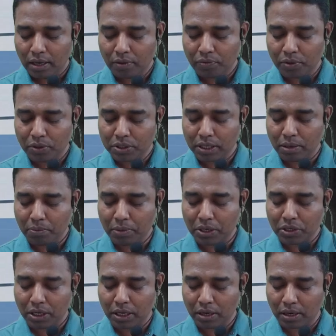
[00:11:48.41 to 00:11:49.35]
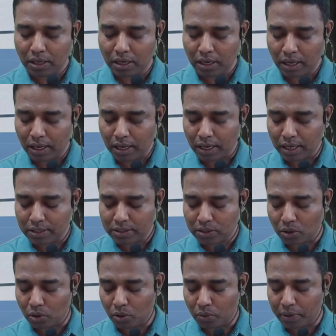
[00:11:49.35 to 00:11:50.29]
If you see machine running hours,
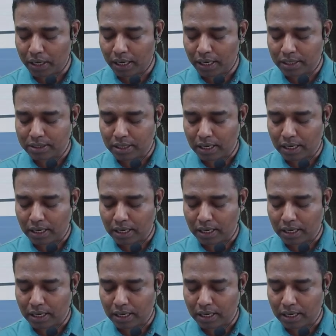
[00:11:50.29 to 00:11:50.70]
the overheads